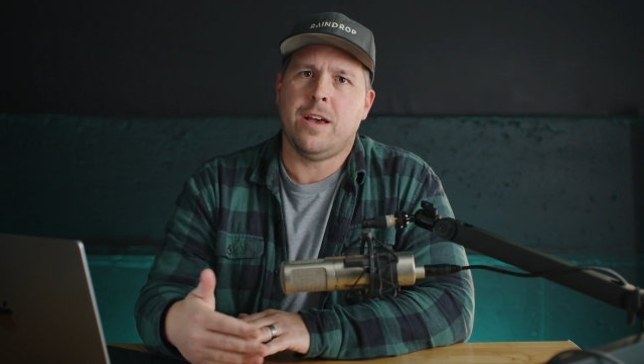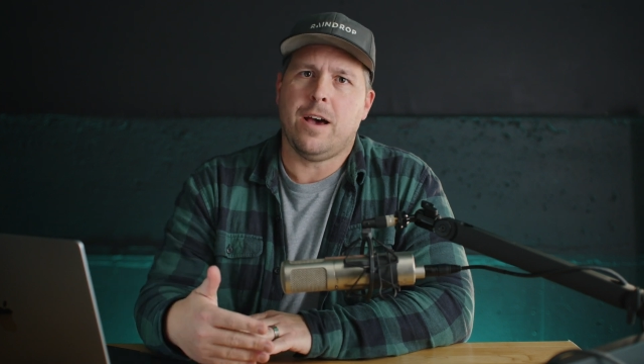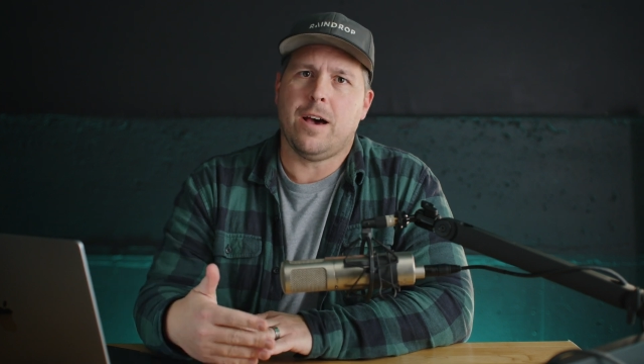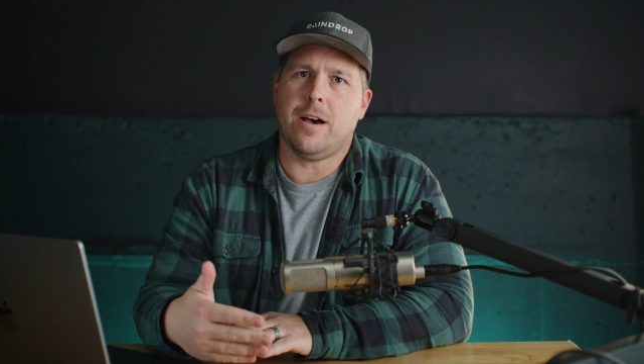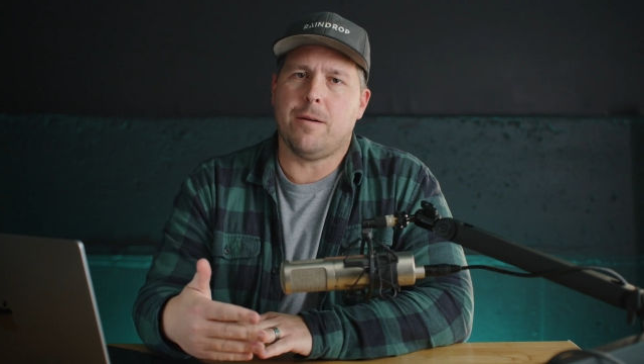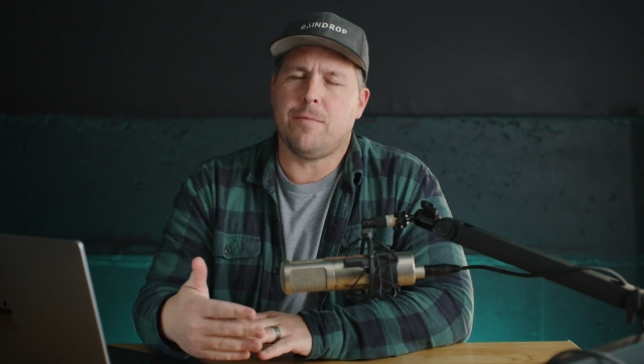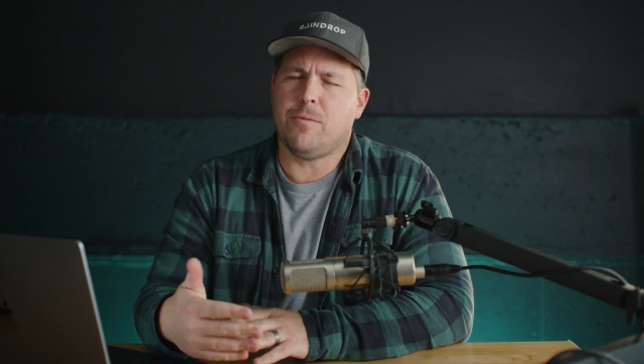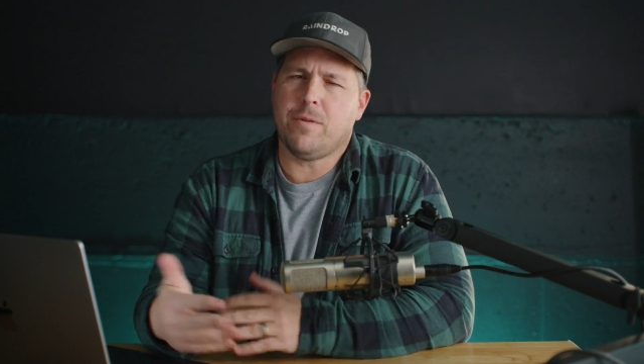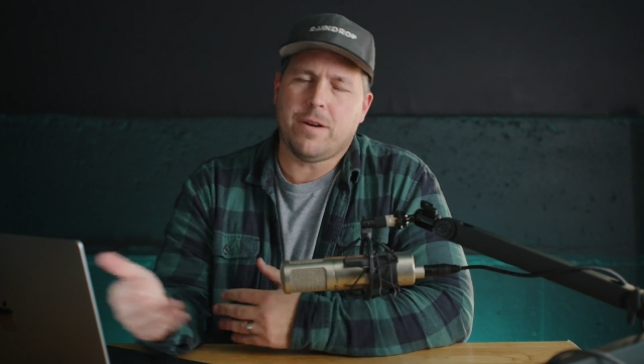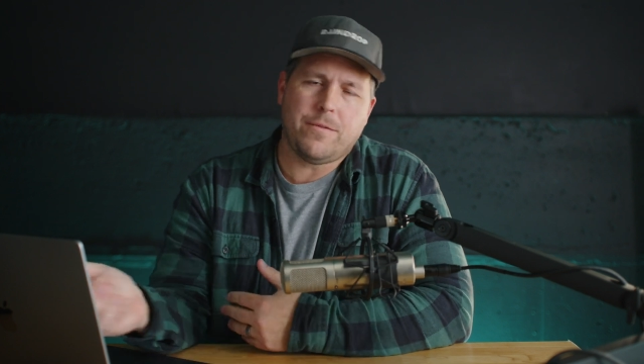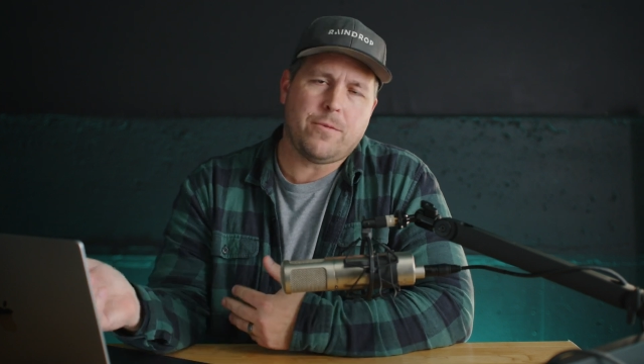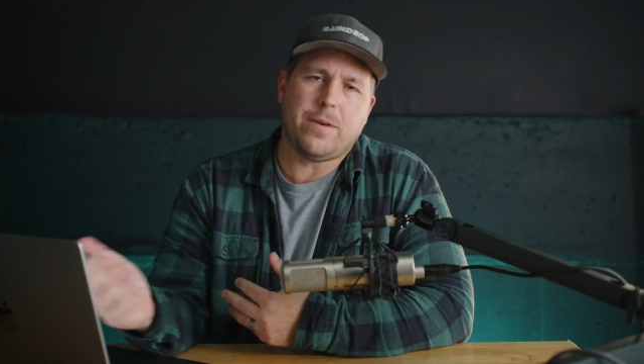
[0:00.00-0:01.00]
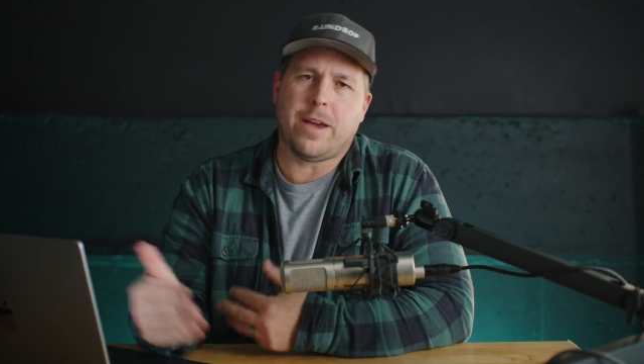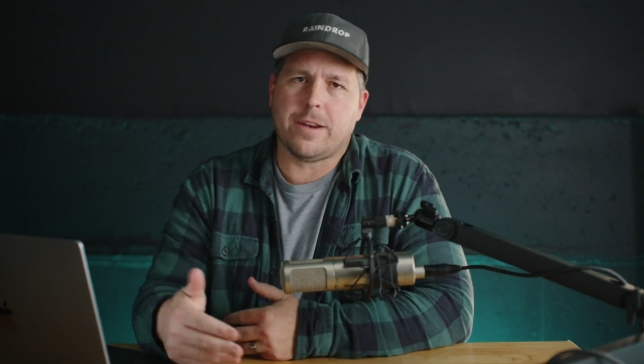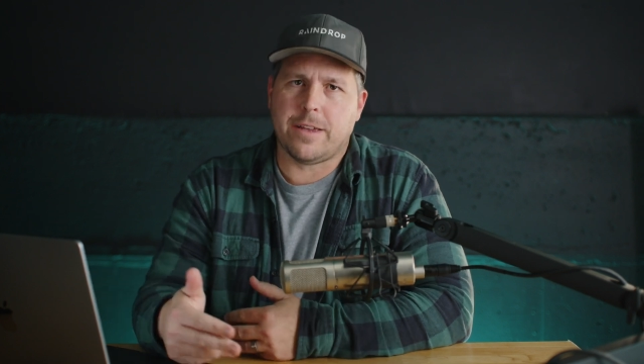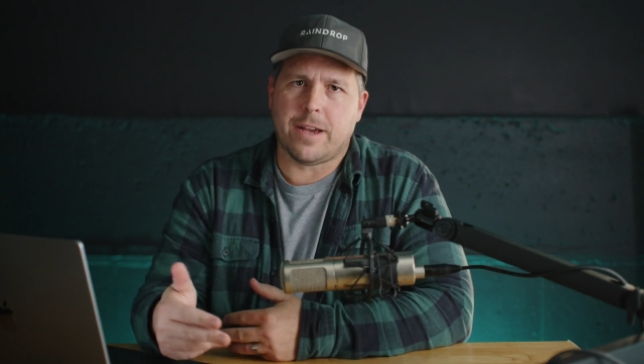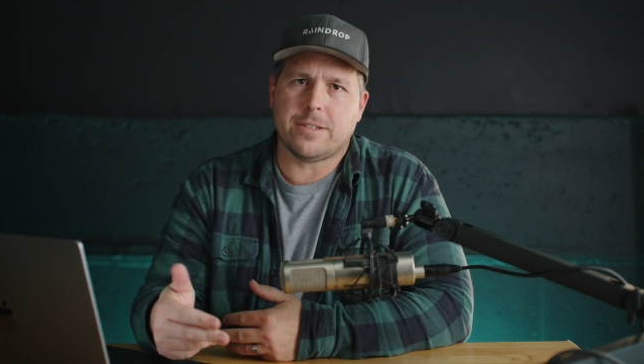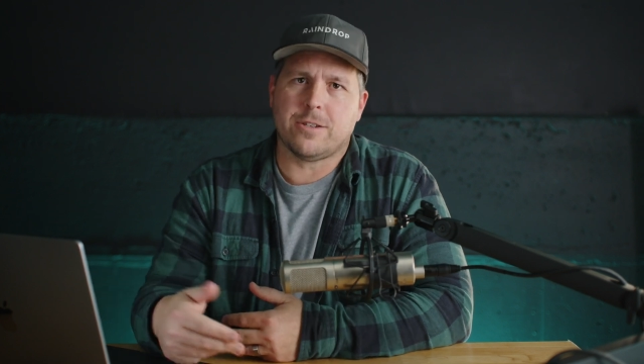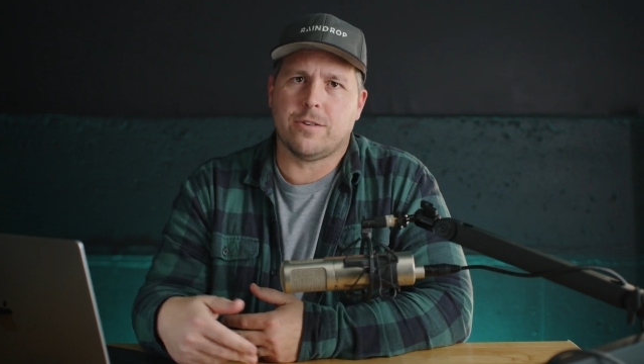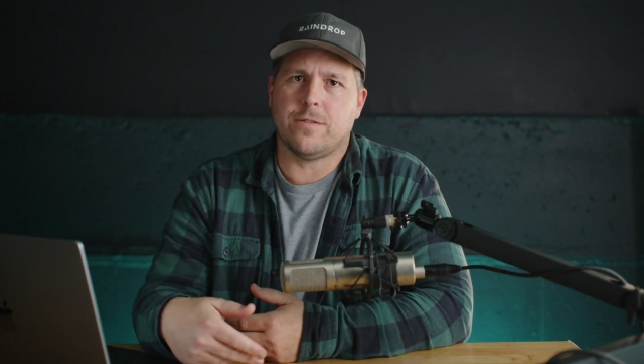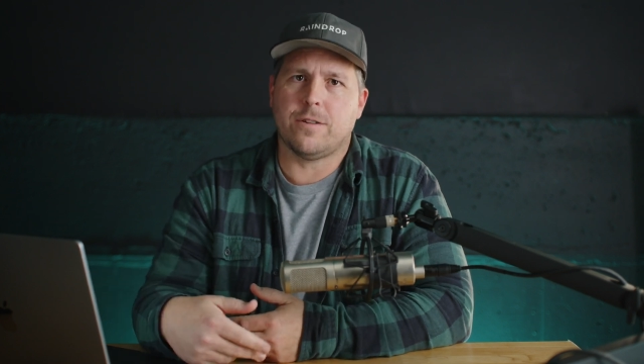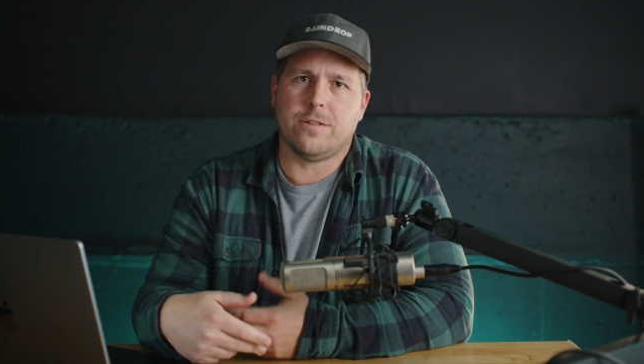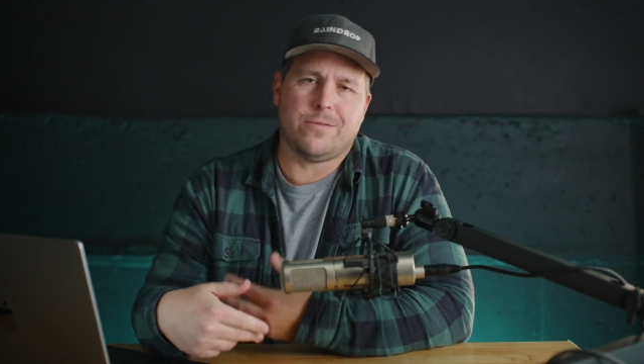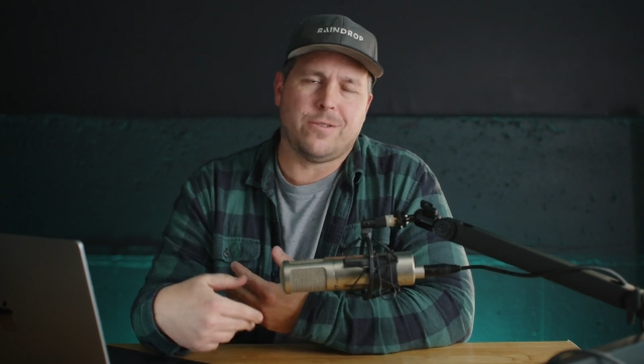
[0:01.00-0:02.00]
But whenever we had guests
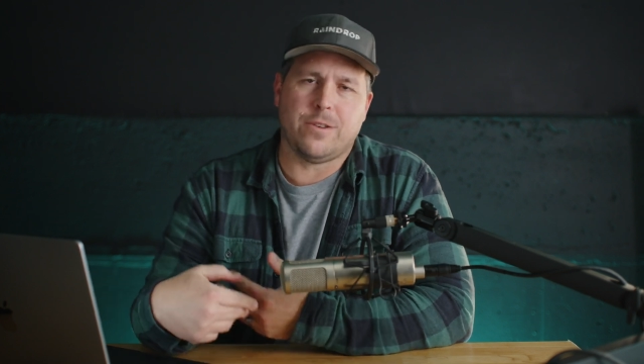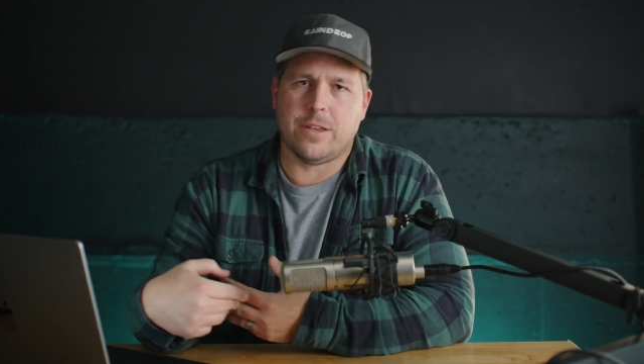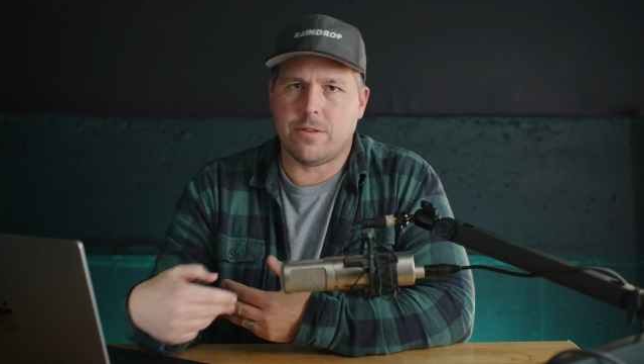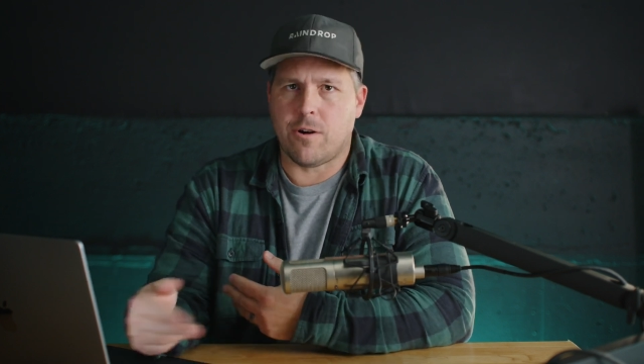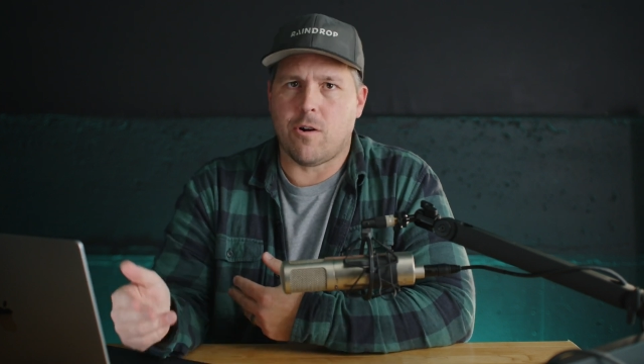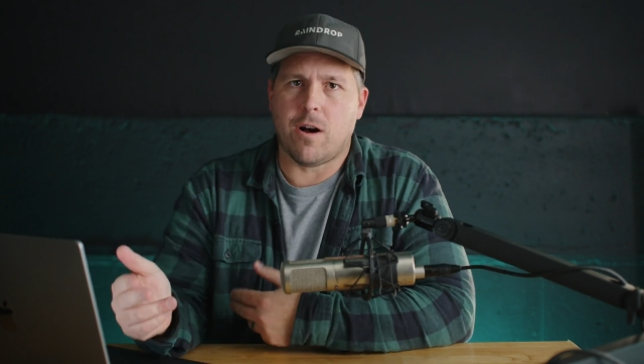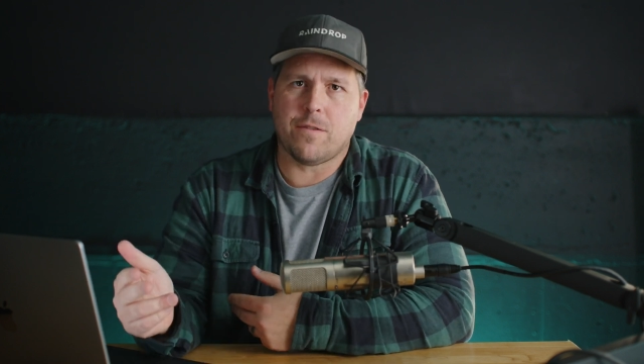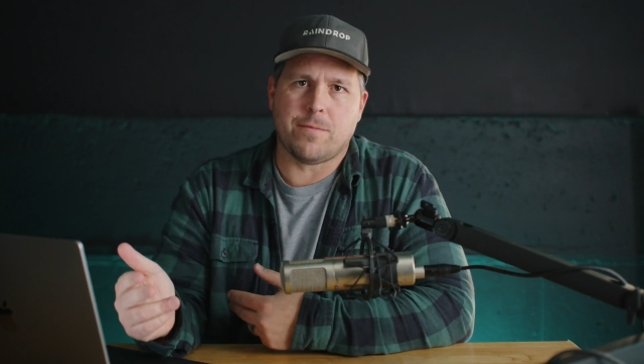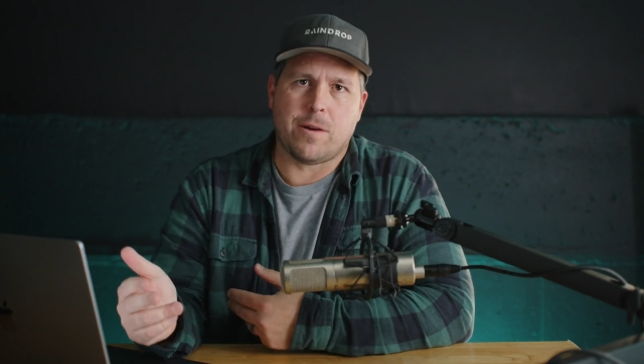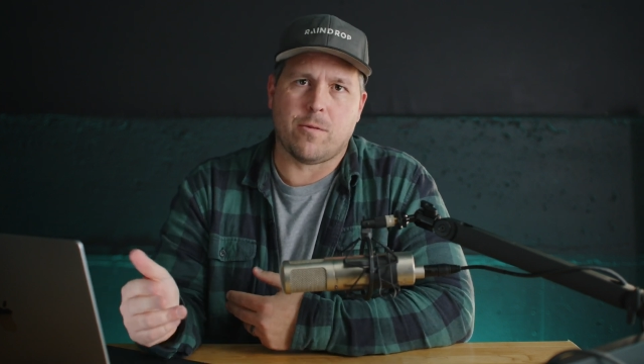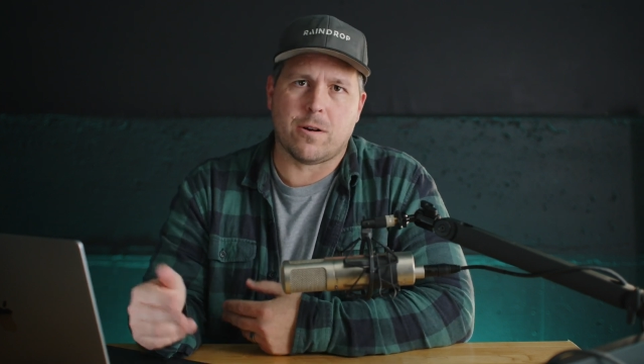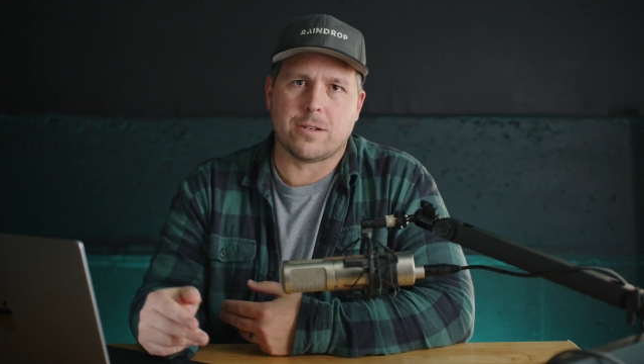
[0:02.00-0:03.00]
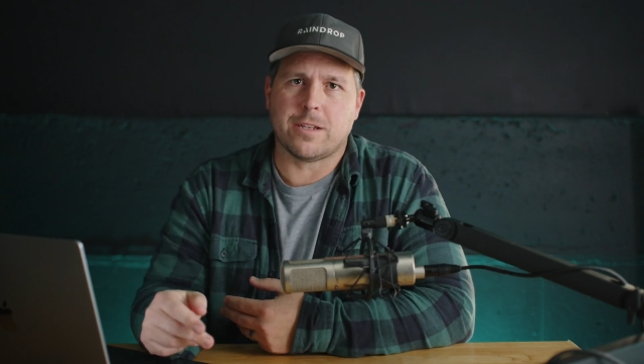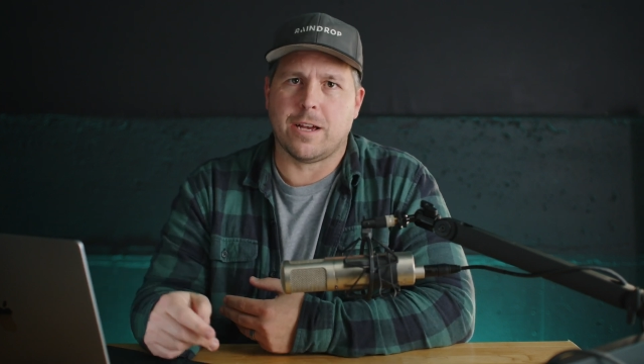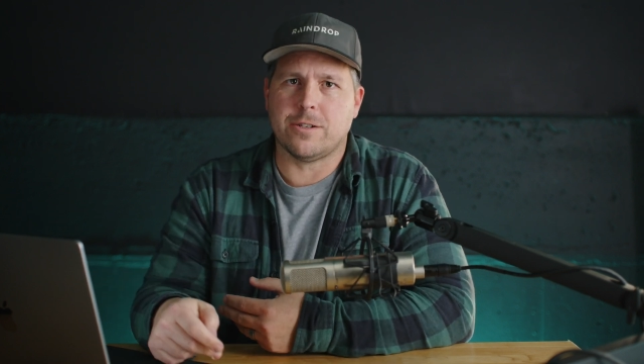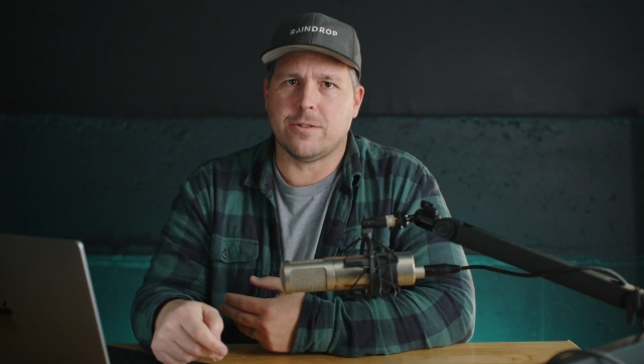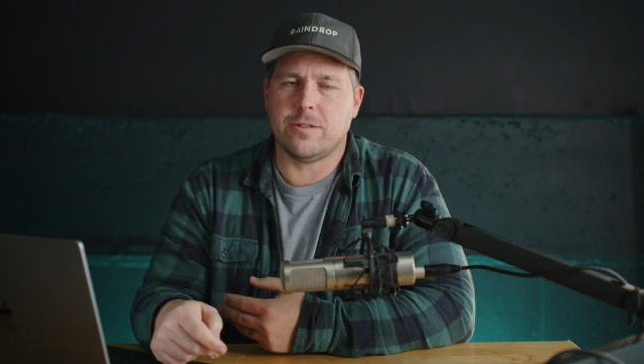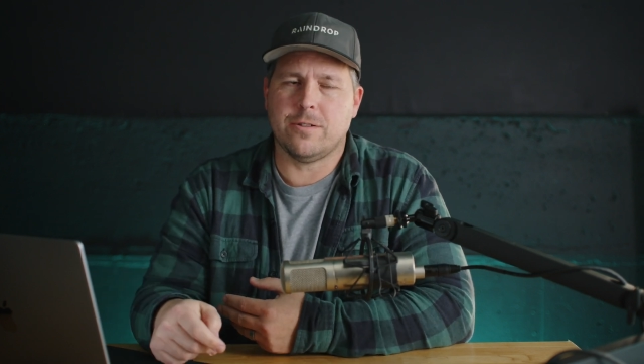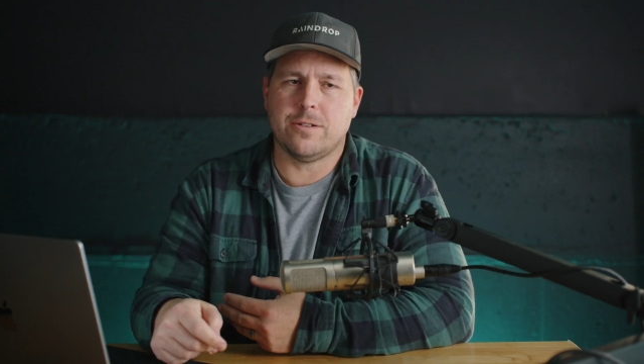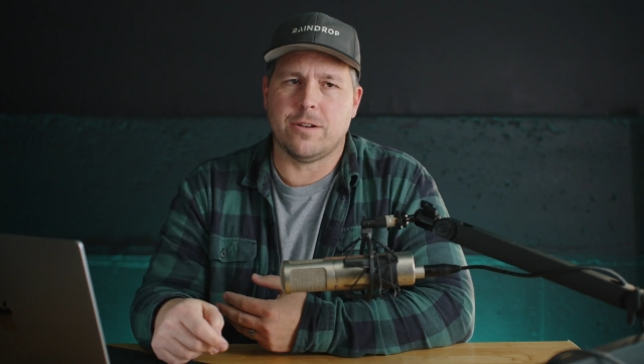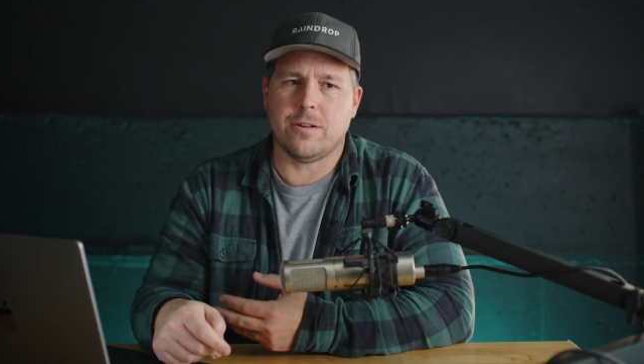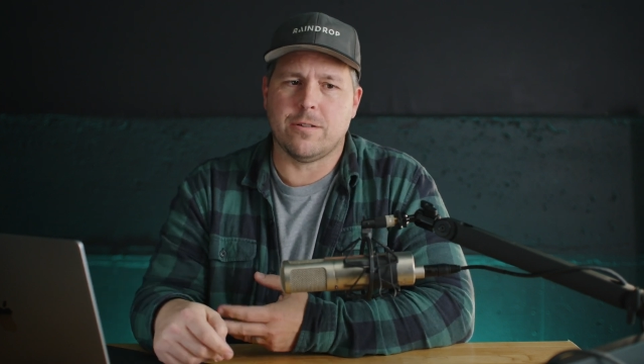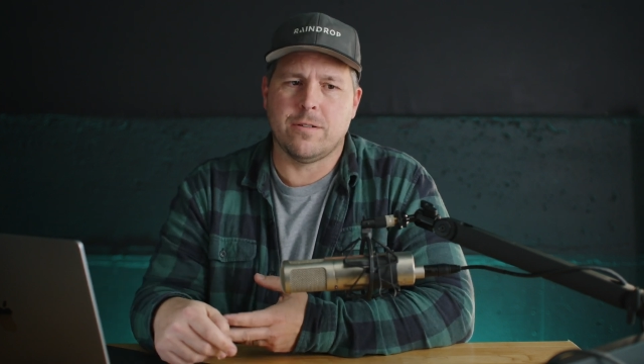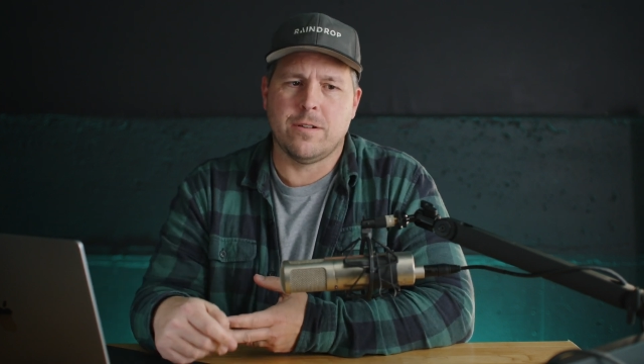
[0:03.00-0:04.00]
over, it would really throw off my work schedule. So